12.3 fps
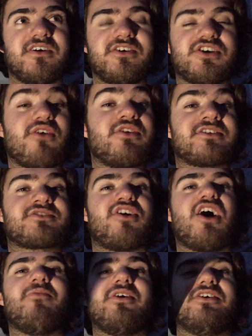go in a
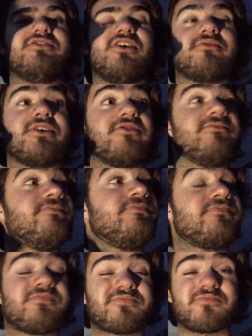tribe that you don't know.
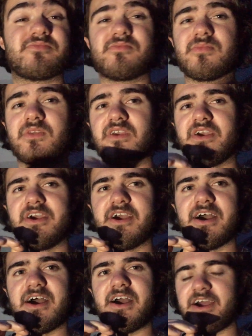
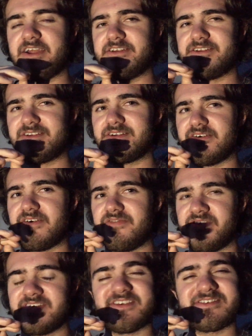And
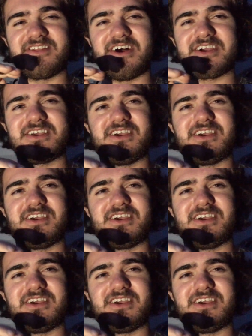this is like,